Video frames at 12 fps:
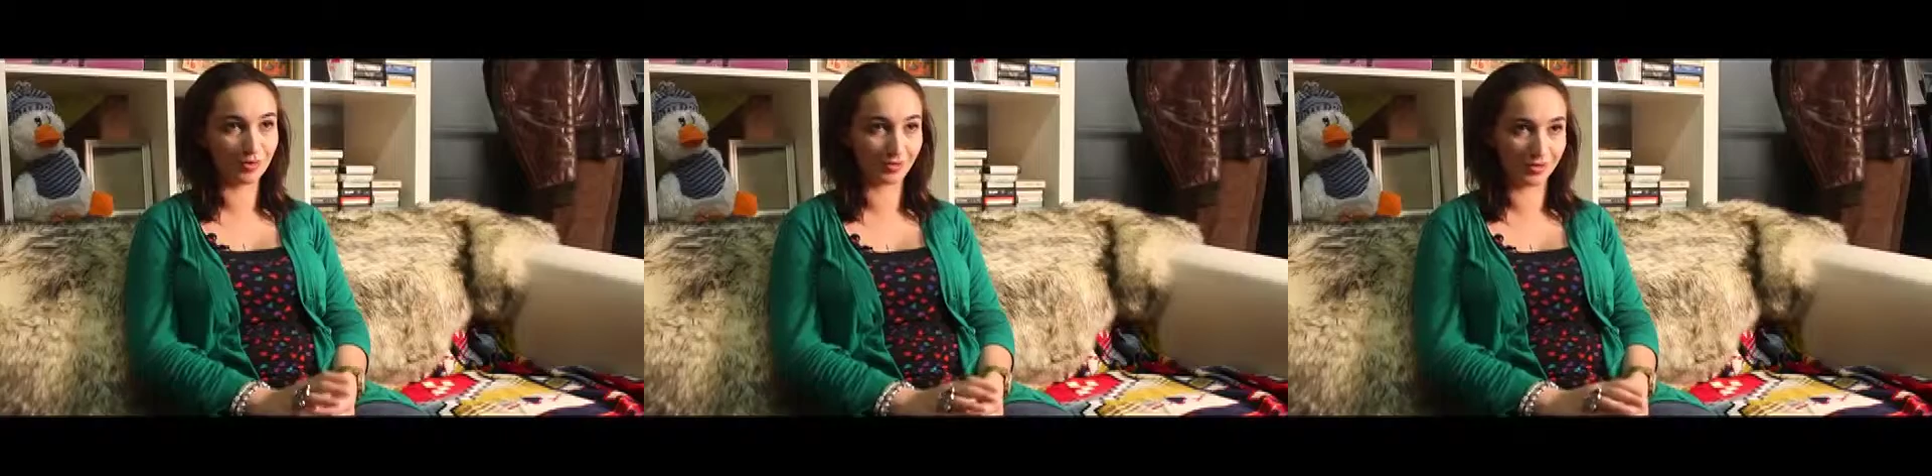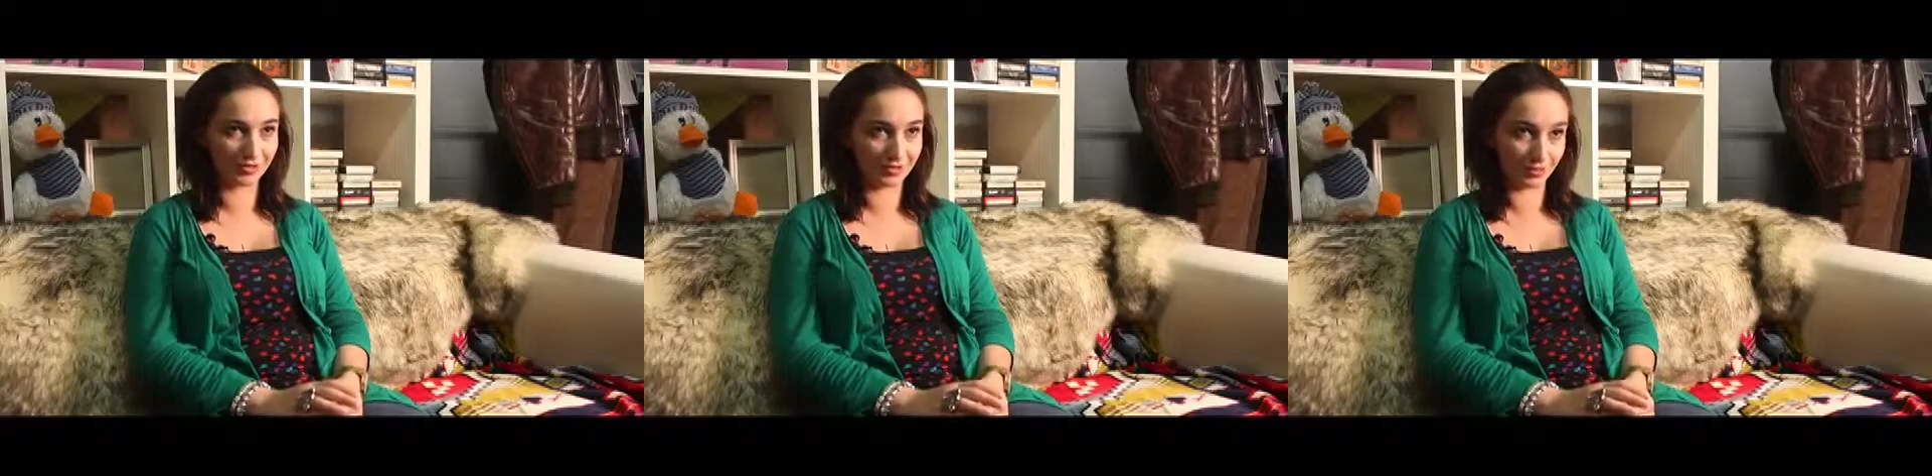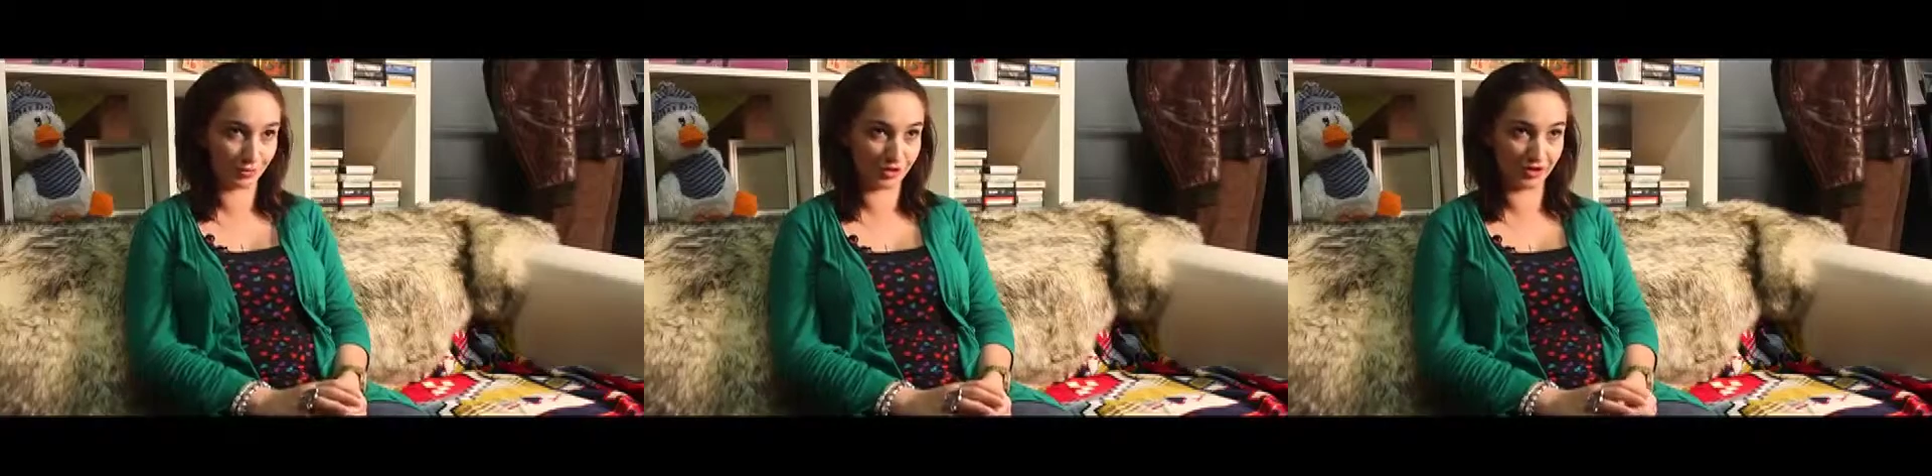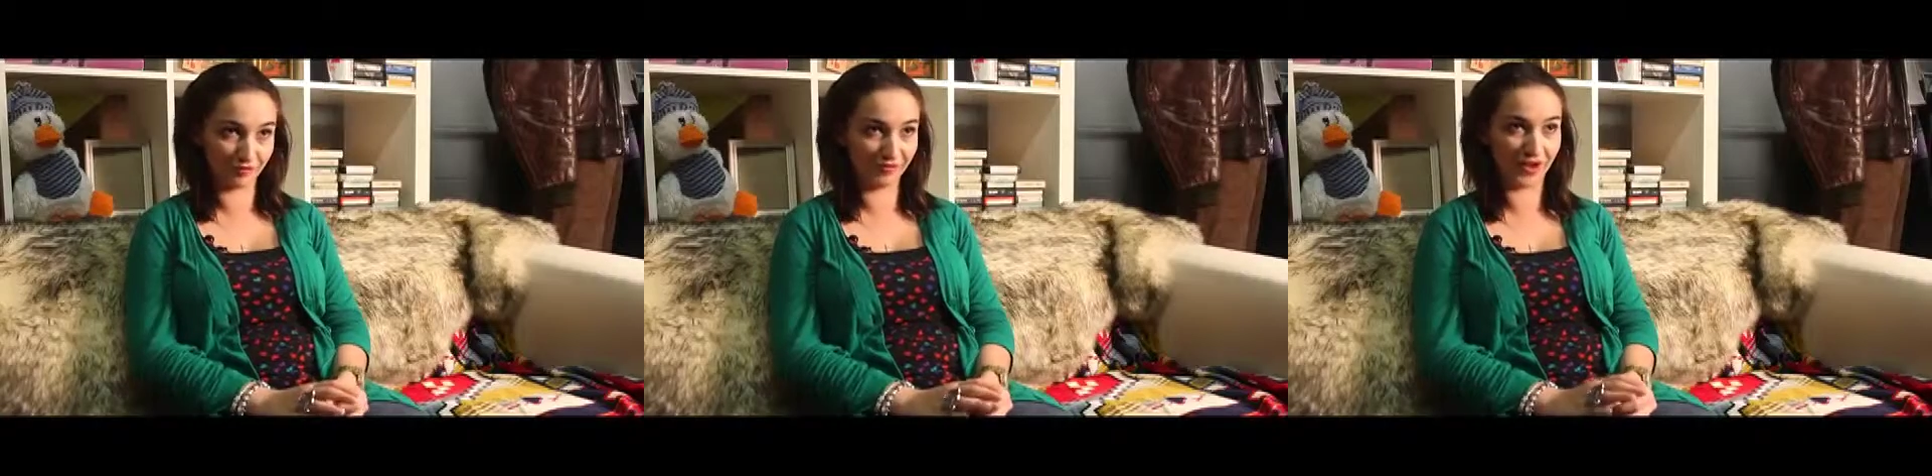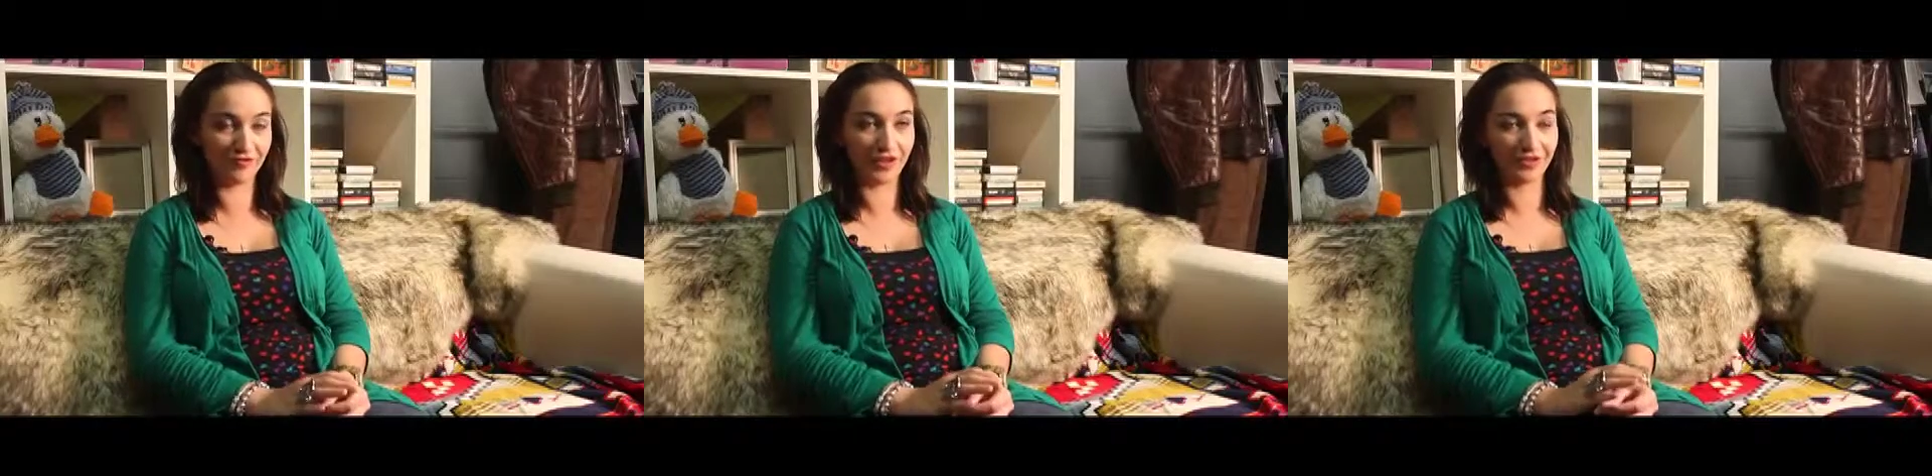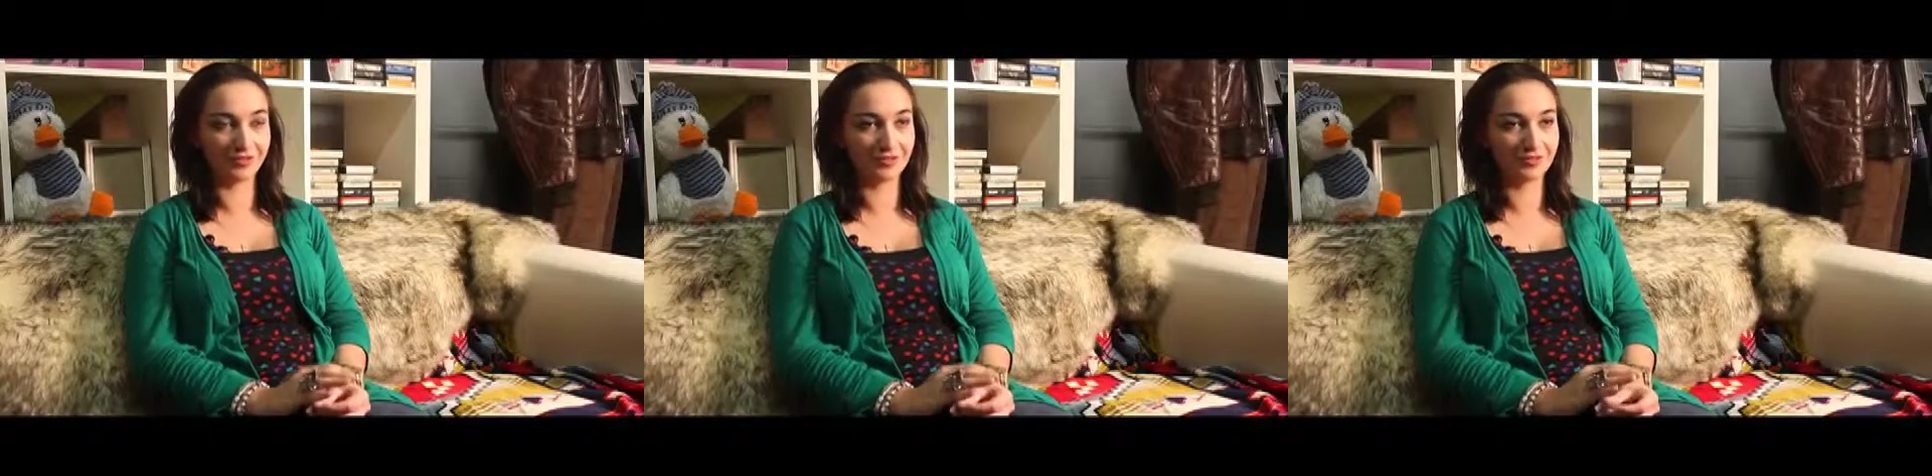as cool and it's three or
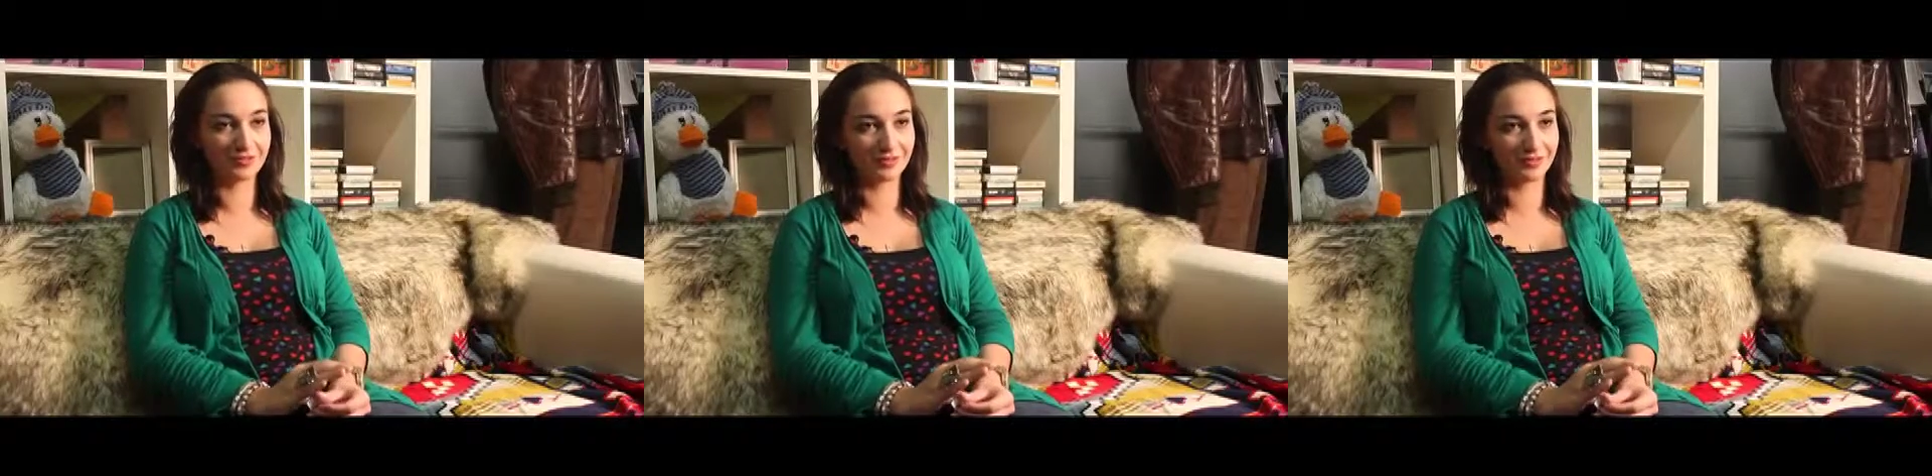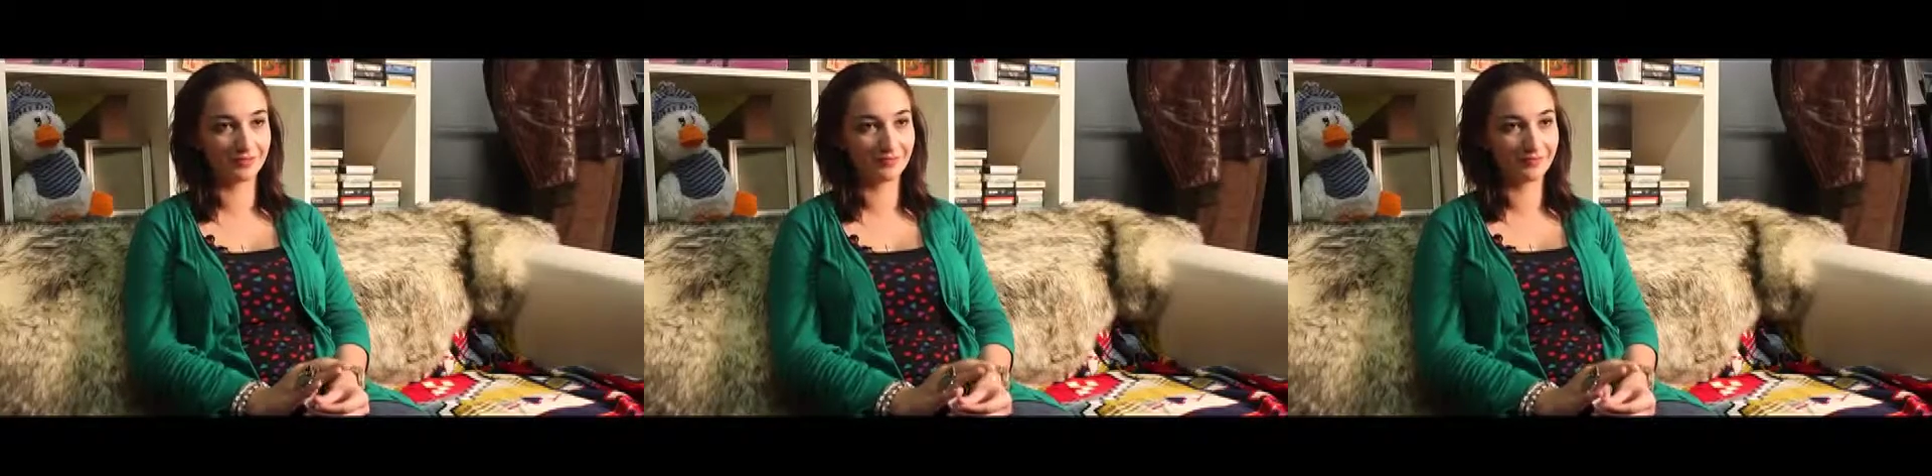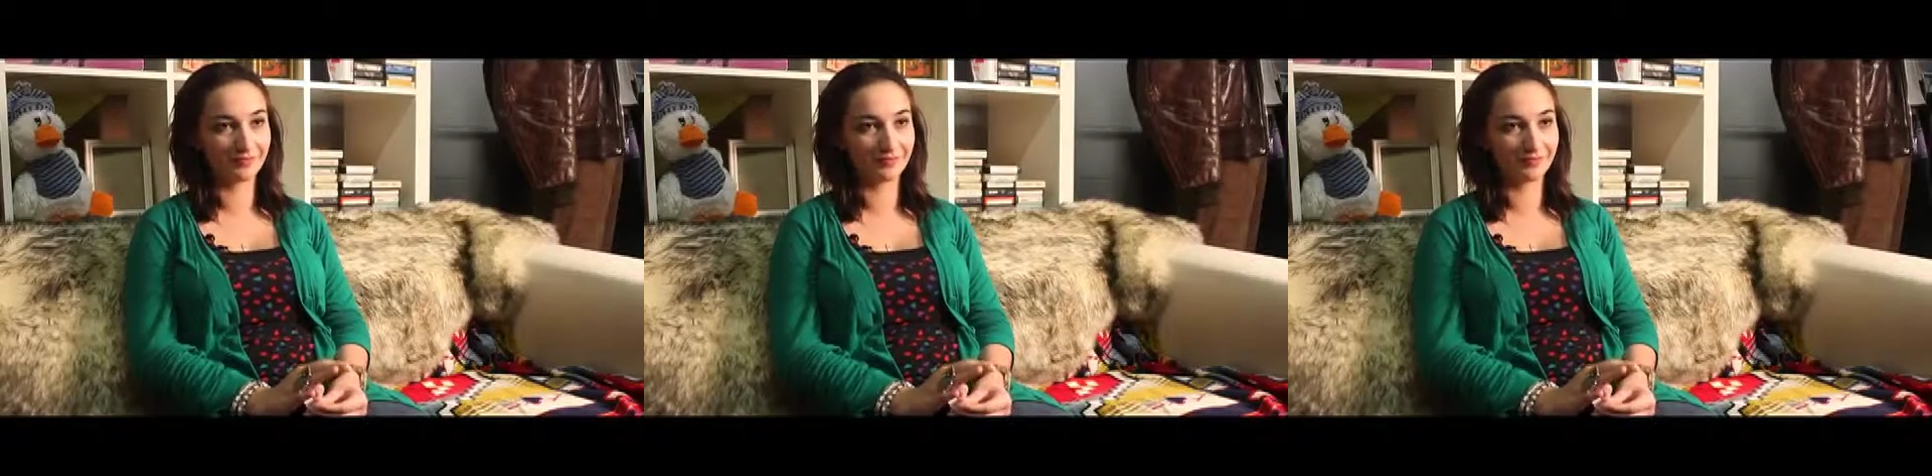five dollars.